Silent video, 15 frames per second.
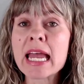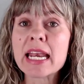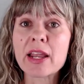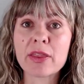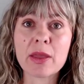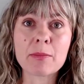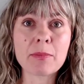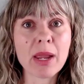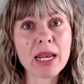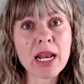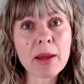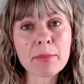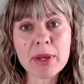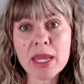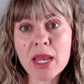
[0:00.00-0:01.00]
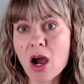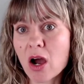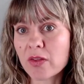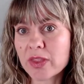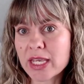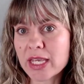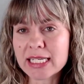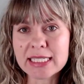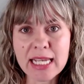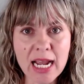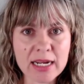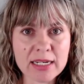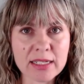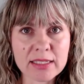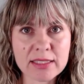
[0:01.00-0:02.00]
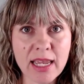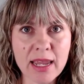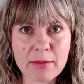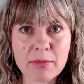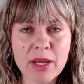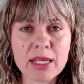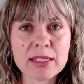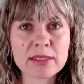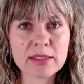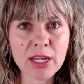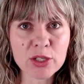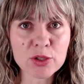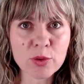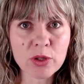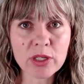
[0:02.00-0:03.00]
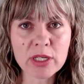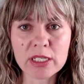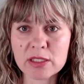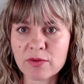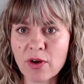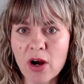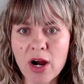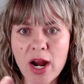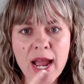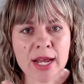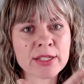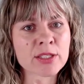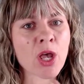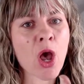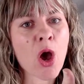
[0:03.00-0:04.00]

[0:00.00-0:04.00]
Now they may not be on the exact same schedule as far as